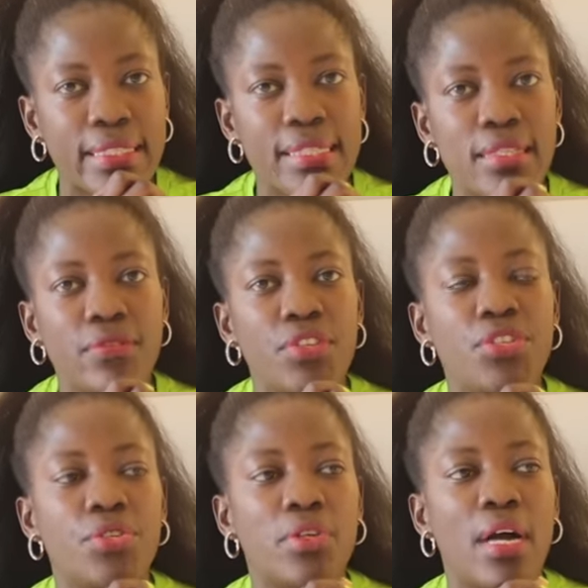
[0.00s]
there's a
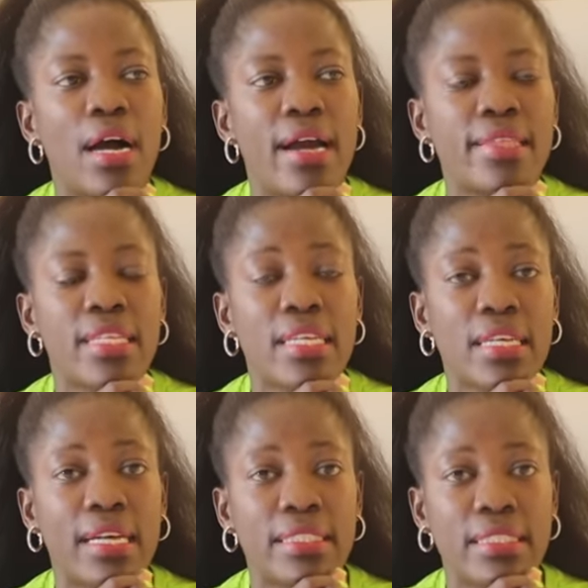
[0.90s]
video I
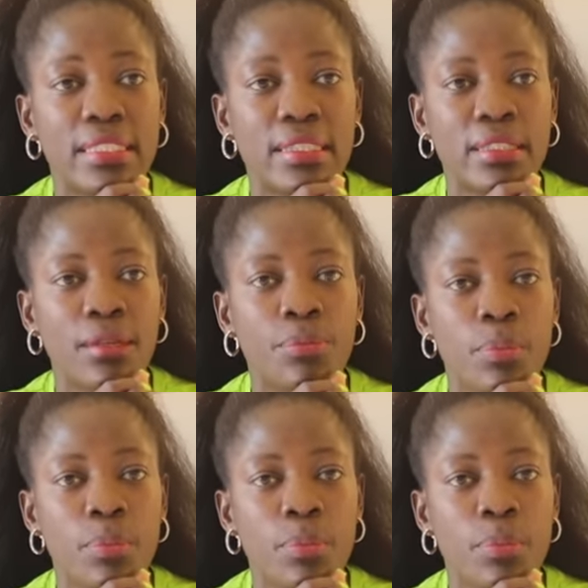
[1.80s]
think I did.